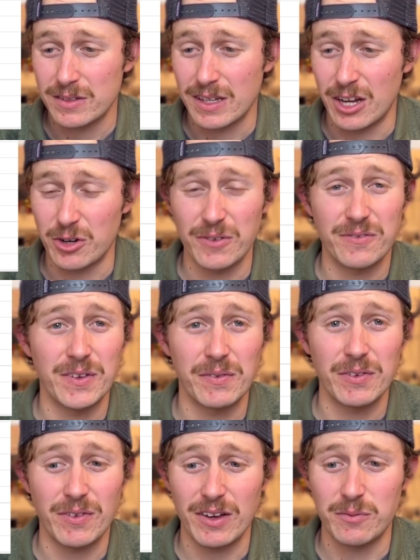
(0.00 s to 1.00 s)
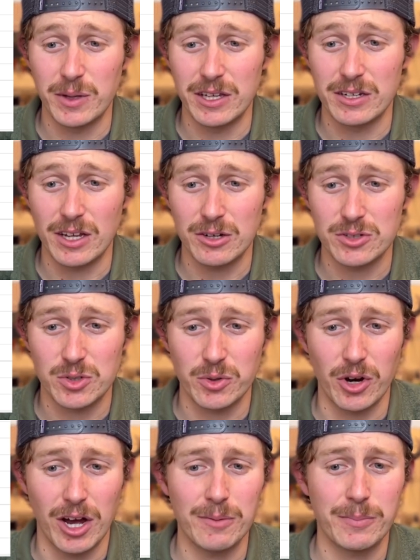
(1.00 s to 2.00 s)
$155 million. So
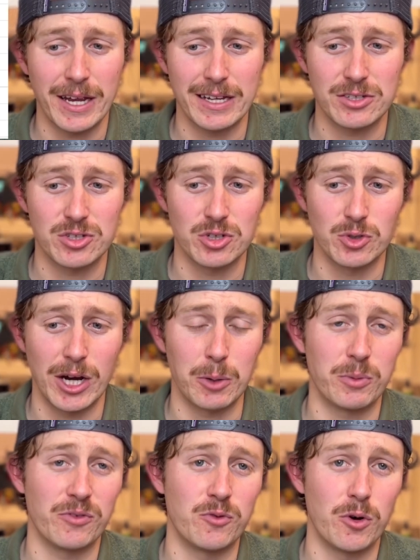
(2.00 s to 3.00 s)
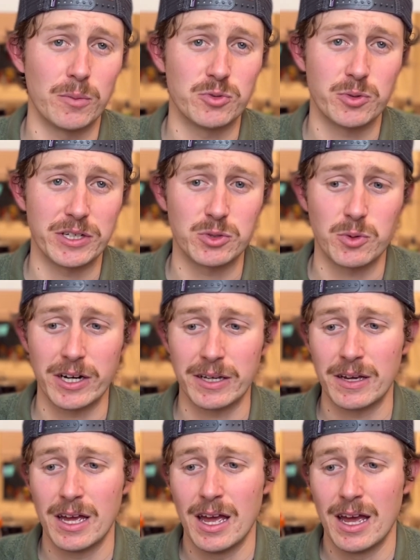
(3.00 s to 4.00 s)
they're on pace to outperform 2020.